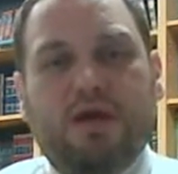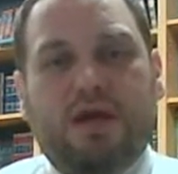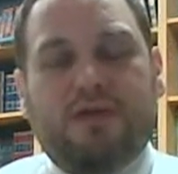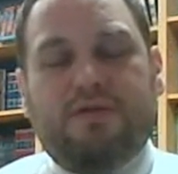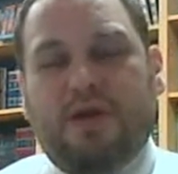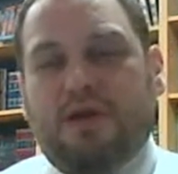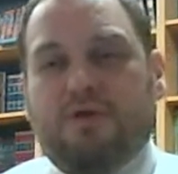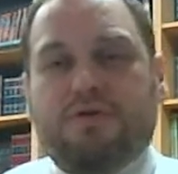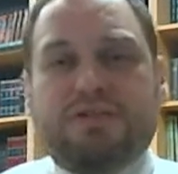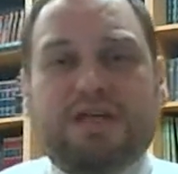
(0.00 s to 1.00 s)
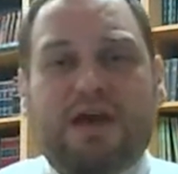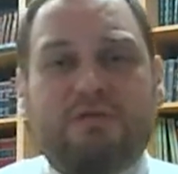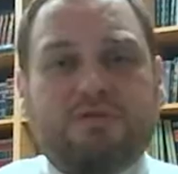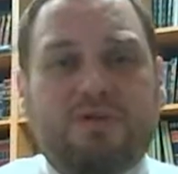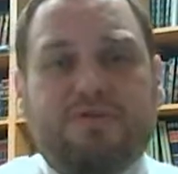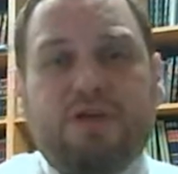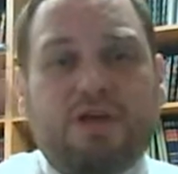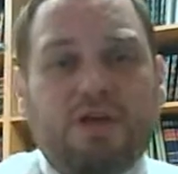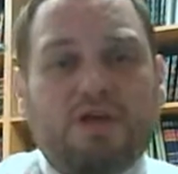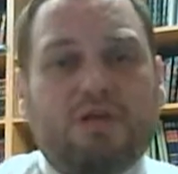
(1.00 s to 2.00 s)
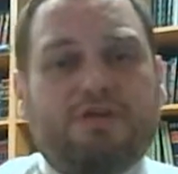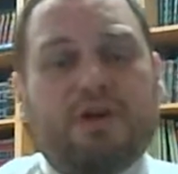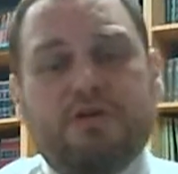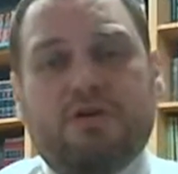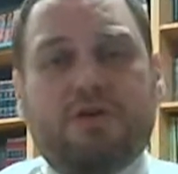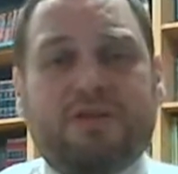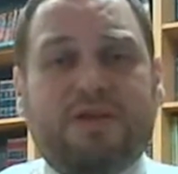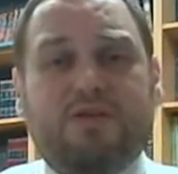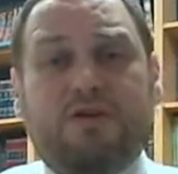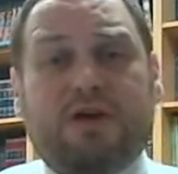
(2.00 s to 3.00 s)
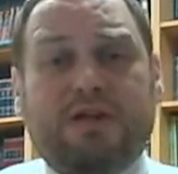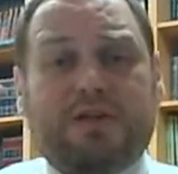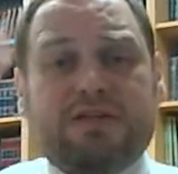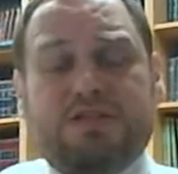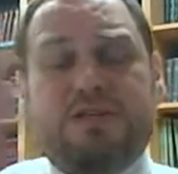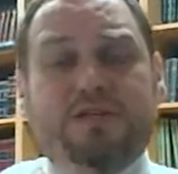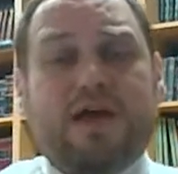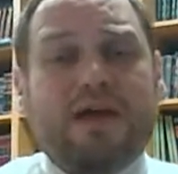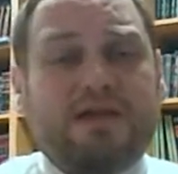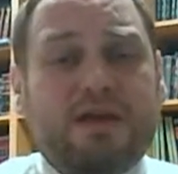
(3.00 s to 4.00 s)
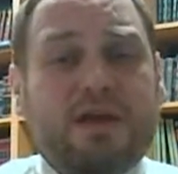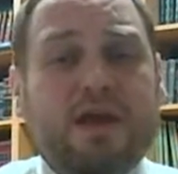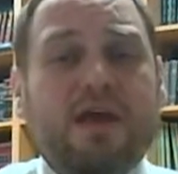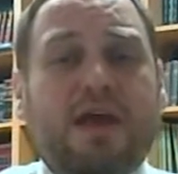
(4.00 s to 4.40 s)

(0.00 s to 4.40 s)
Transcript: and they hear the sound of the thunder and they look and they see lightning